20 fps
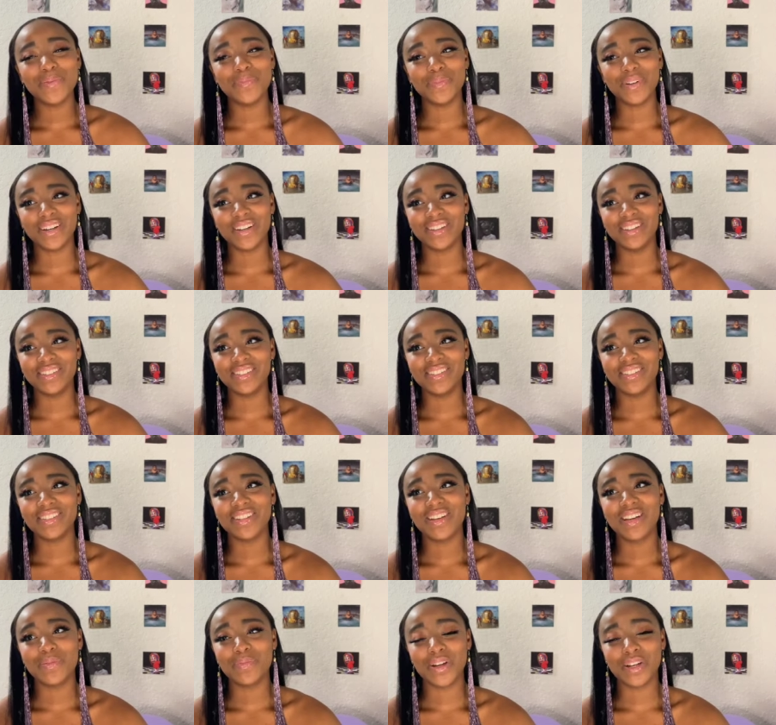But
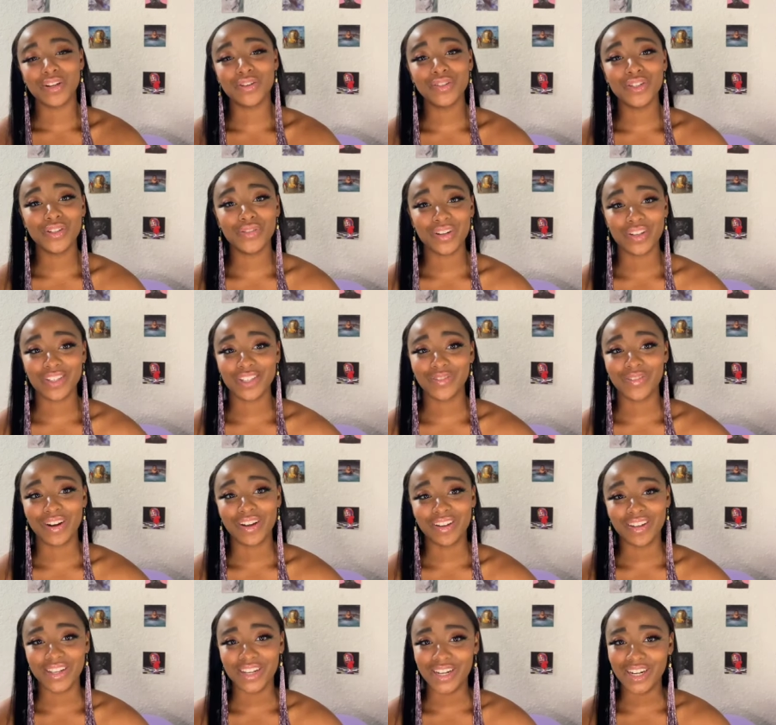my go-to
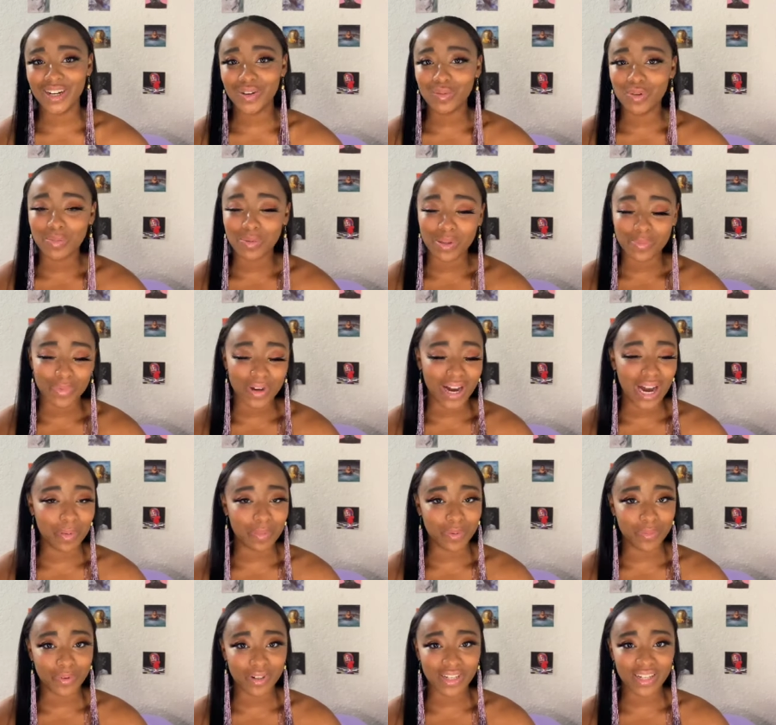restaurant here will be
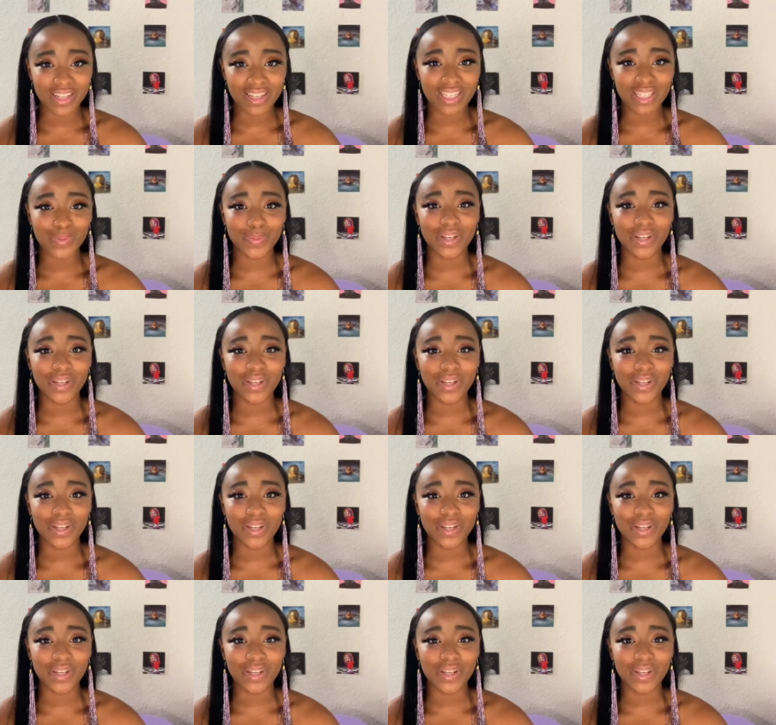Bahama Breeze,